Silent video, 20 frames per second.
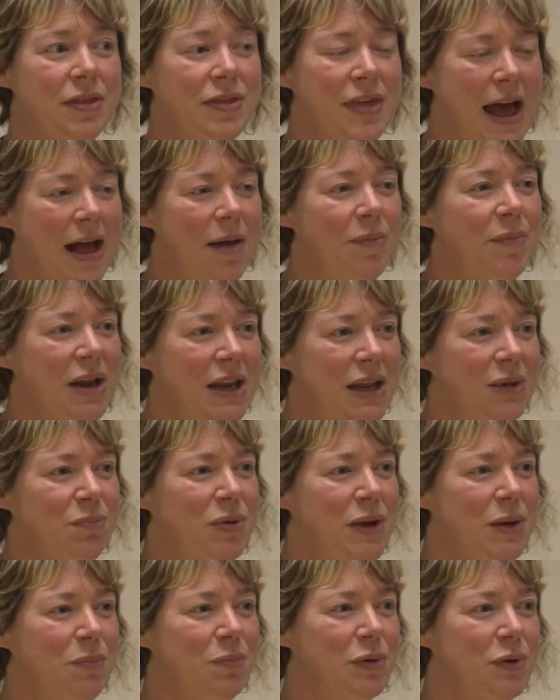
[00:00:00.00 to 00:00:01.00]
that many
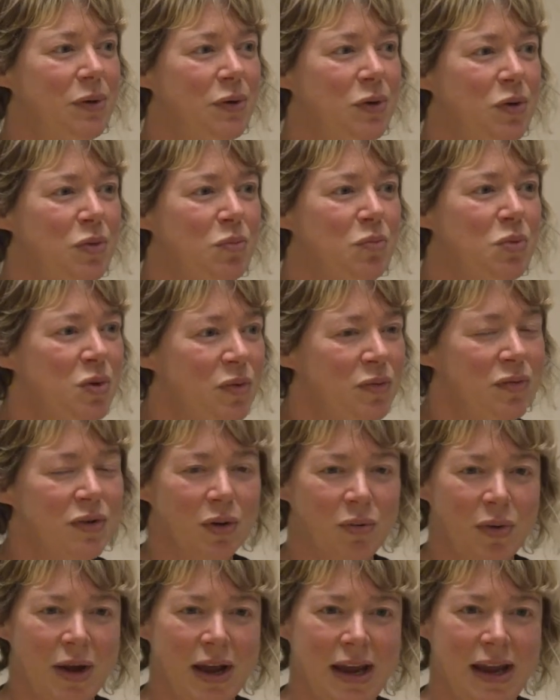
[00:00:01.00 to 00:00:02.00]
people who moved
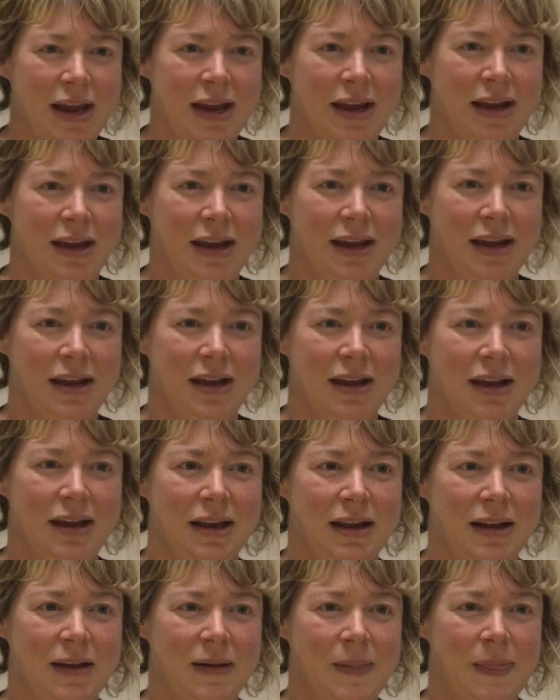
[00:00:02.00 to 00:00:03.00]
away
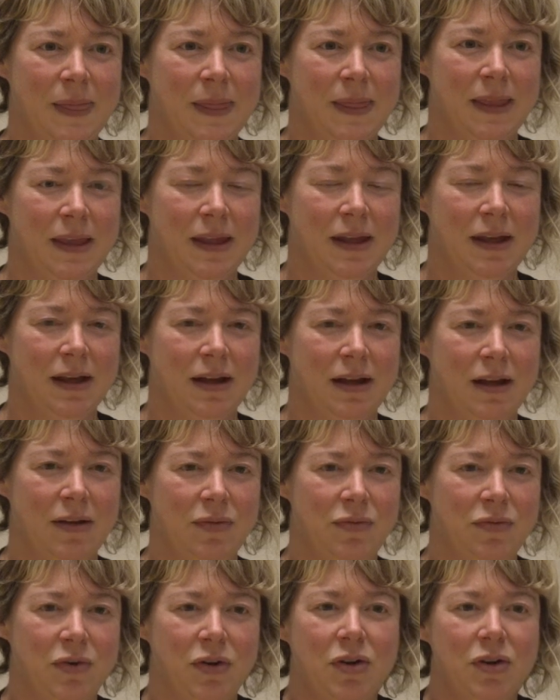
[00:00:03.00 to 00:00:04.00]

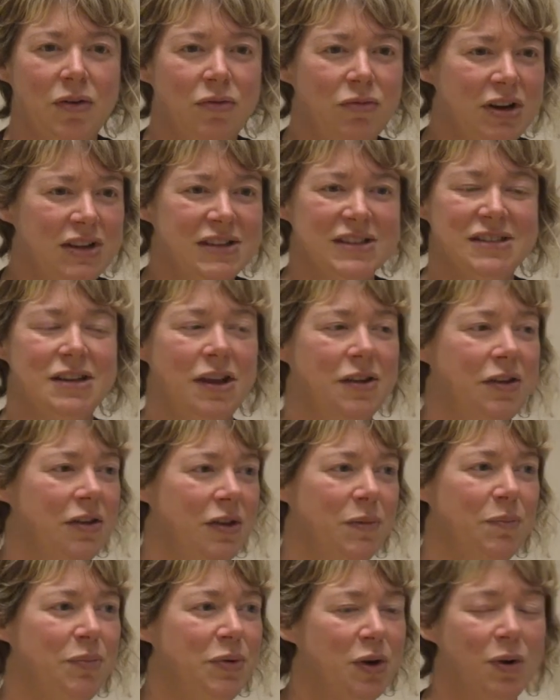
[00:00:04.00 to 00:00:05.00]
for reasons other
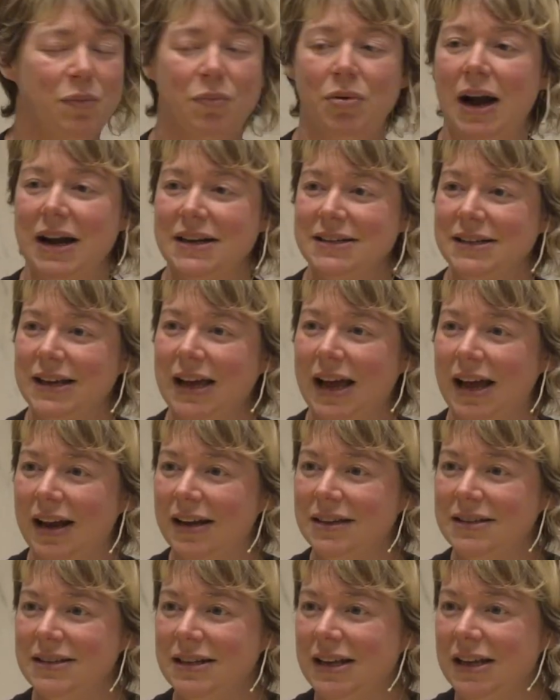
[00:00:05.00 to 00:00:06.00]
than pure
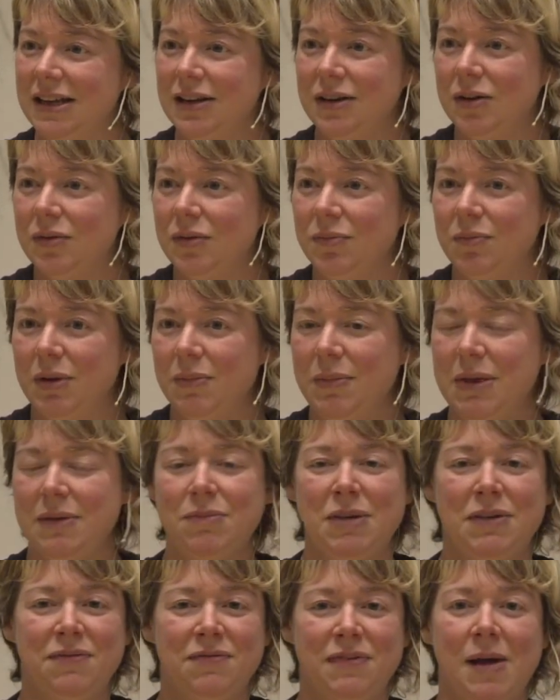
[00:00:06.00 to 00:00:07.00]
practicality. You know, maybe
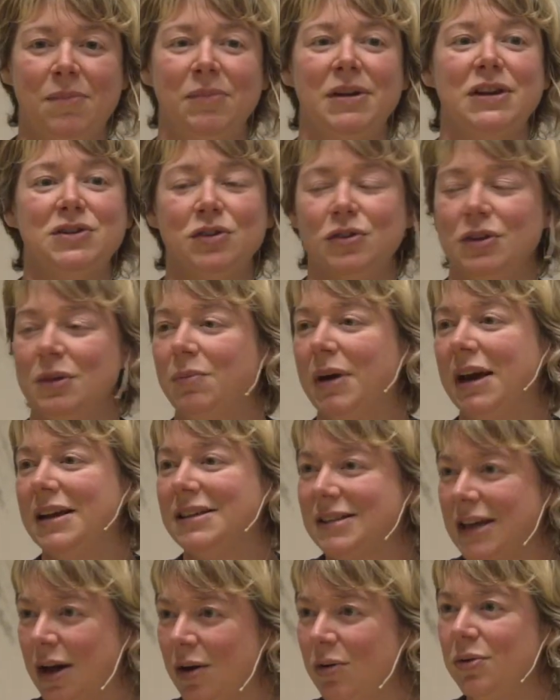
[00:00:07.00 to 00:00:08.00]
my family took them
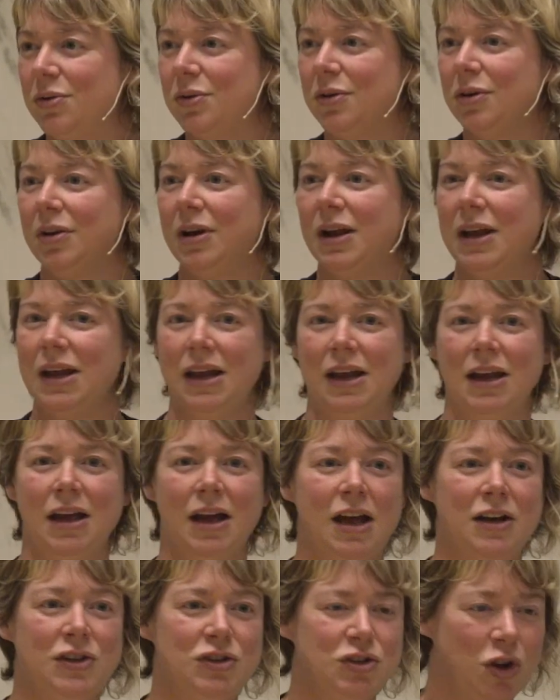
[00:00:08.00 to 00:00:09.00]
back south, or
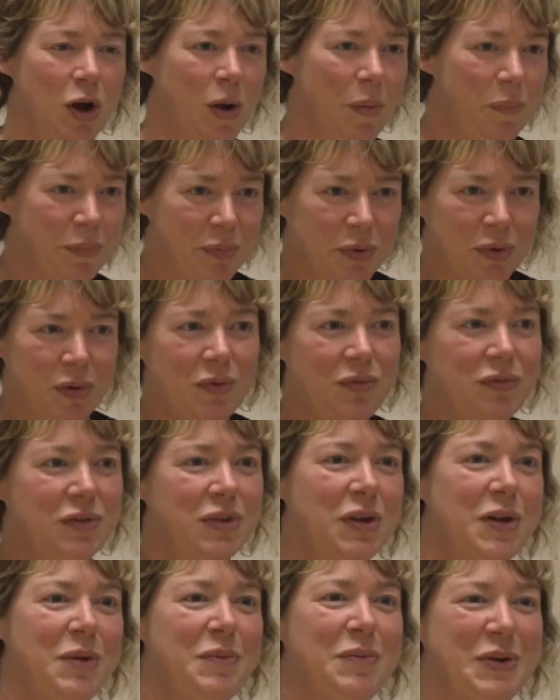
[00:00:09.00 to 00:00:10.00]
a job
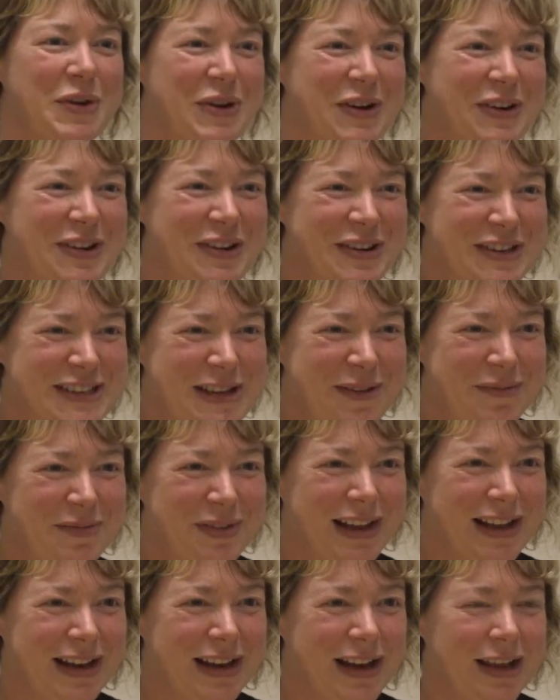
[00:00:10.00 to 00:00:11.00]
moved them, or
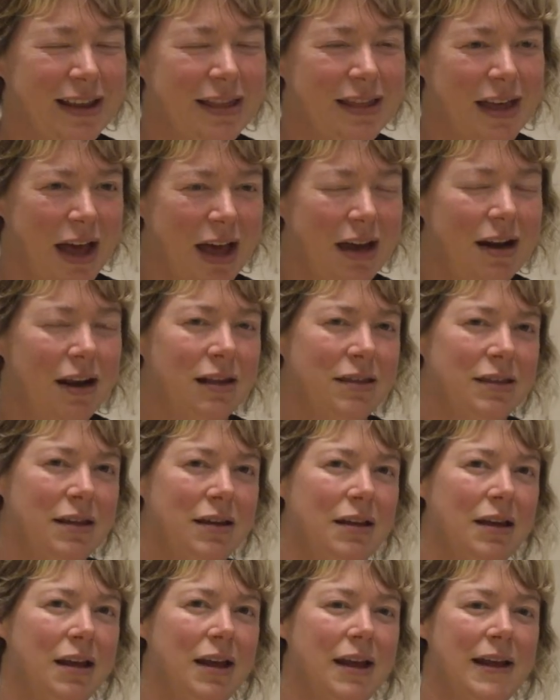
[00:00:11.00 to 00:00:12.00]
something like that.
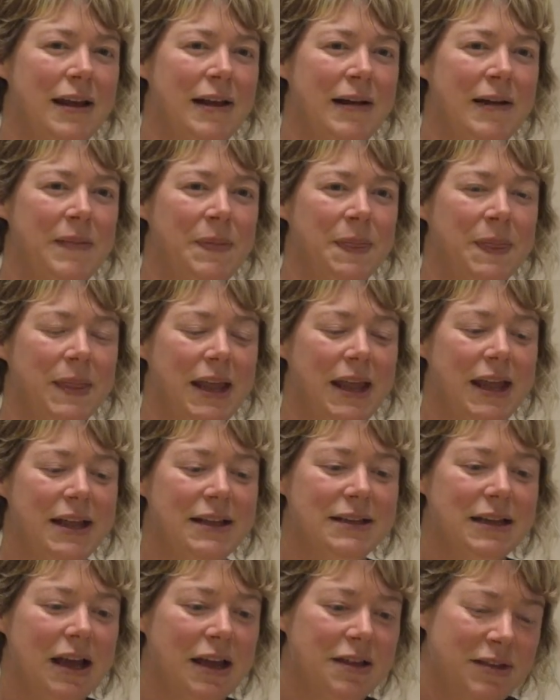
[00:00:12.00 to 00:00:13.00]

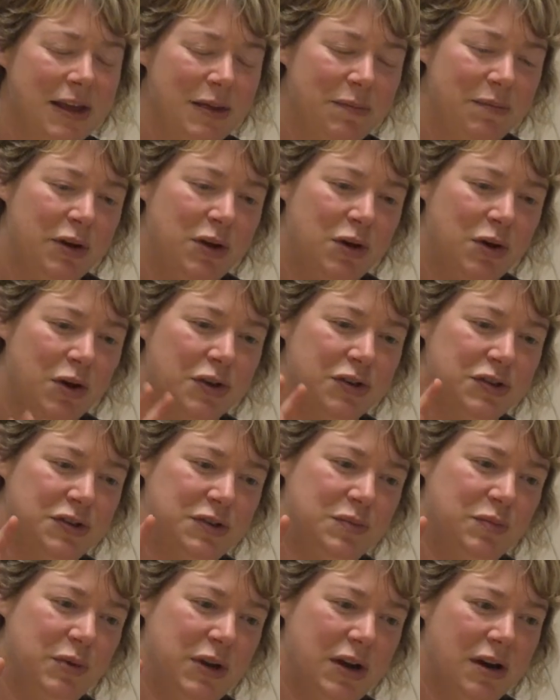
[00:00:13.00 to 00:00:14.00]
I think
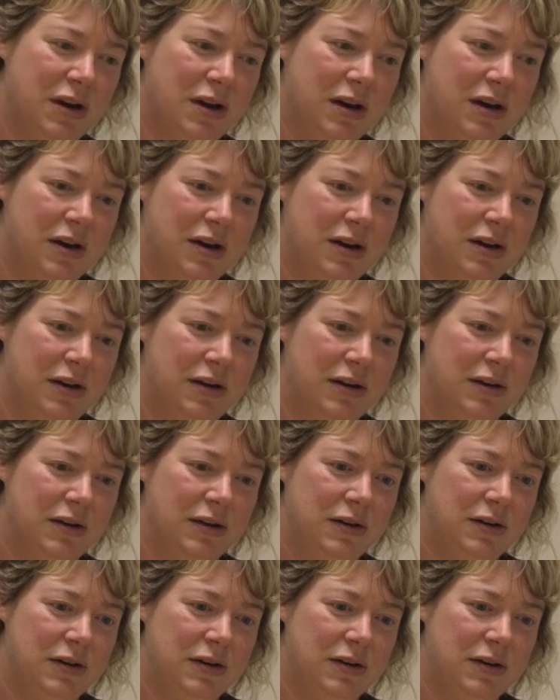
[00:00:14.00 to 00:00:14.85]
because we are